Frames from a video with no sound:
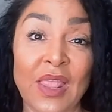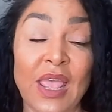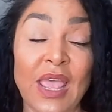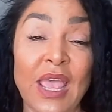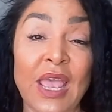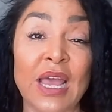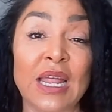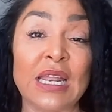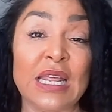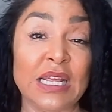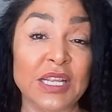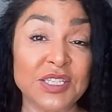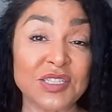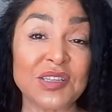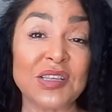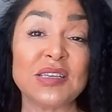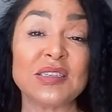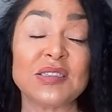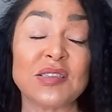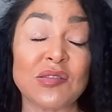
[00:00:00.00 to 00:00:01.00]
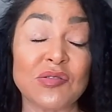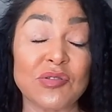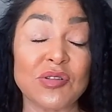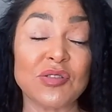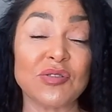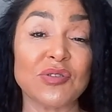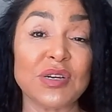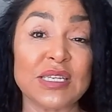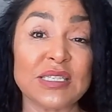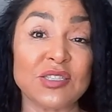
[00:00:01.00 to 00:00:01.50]
And each of these
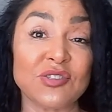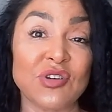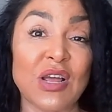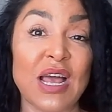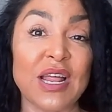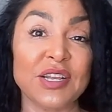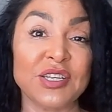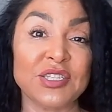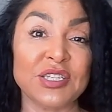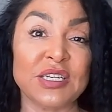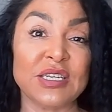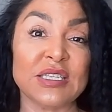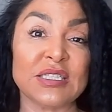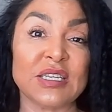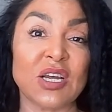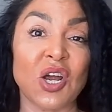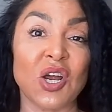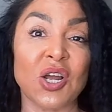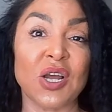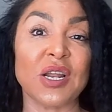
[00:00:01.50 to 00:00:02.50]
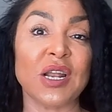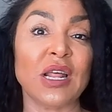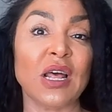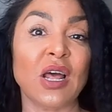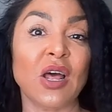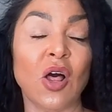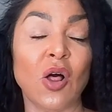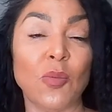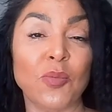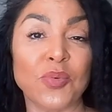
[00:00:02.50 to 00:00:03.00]
3 strategies are gonna
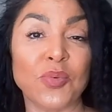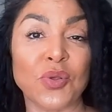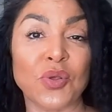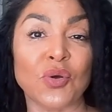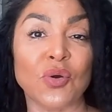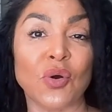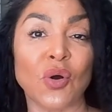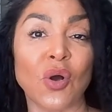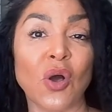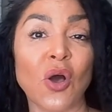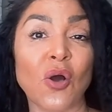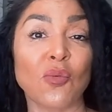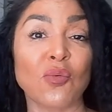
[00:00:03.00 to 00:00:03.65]
help you